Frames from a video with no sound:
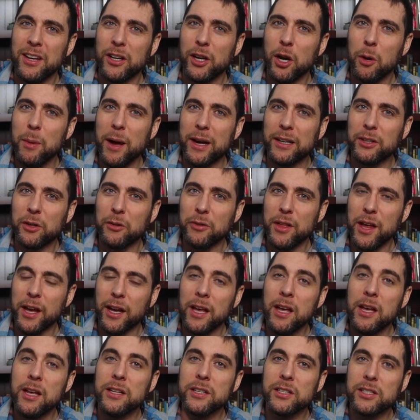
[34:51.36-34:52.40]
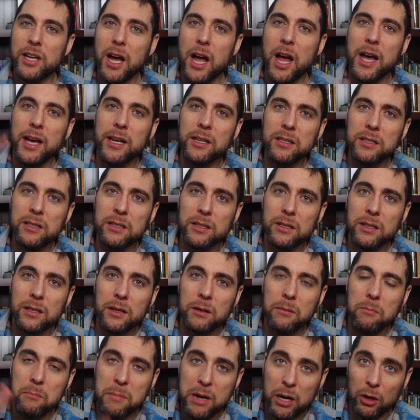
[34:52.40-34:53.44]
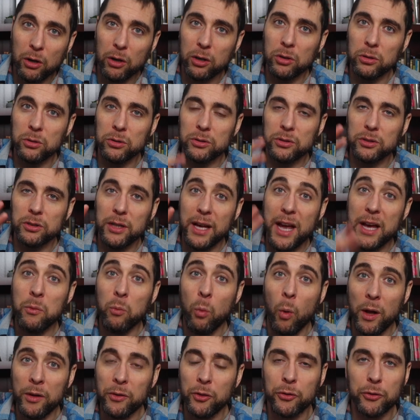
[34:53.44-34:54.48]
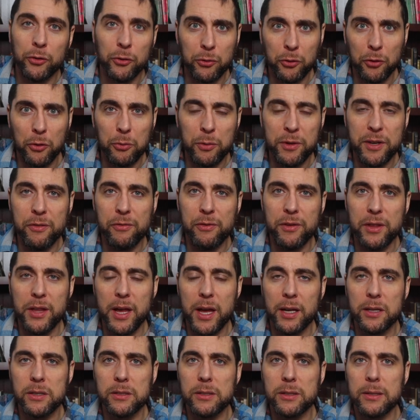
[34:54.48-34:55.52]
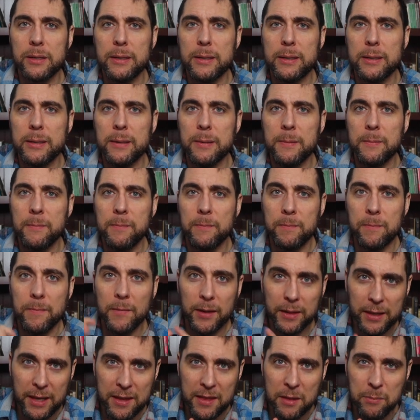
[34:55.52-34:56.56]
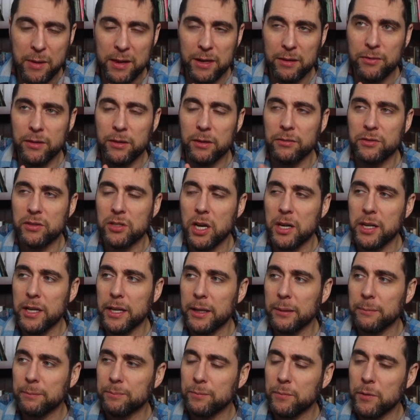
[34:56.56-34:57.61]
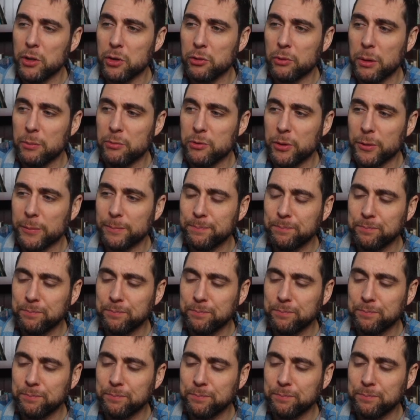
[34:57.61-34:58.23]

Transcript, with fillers: Go back to your thing. Signs, miracles, and wonders. Those are three different things. Again, the benefit of studying the scripture.